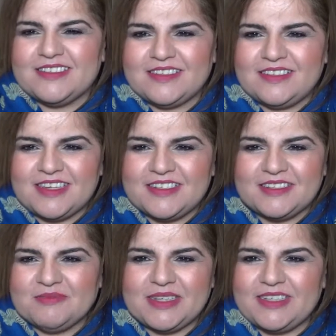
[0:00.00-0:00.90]
not
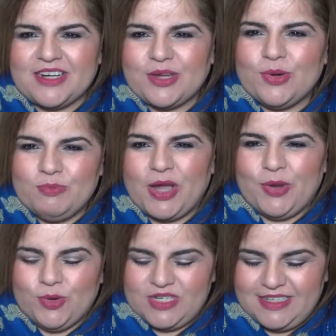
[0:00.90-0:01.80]
collection, but you know, my
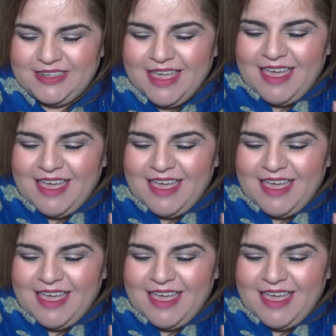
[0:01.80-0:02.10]
hoarding.